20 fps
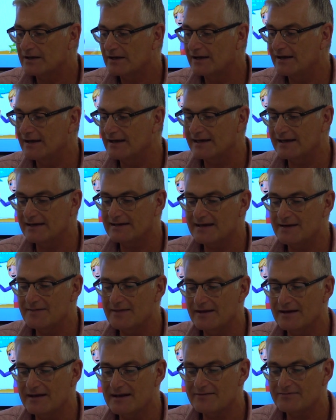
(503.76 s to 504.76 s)
Click it and
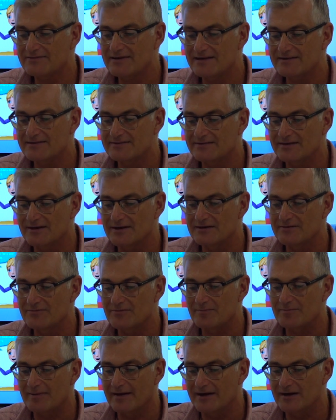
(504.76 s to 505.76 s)
the left-hand side of
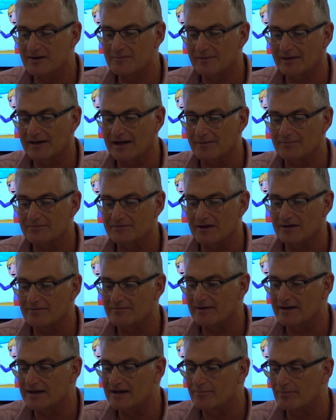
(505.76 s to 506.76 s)
the page becomes
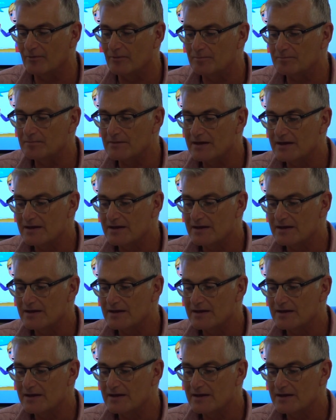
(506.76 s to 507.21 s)
available.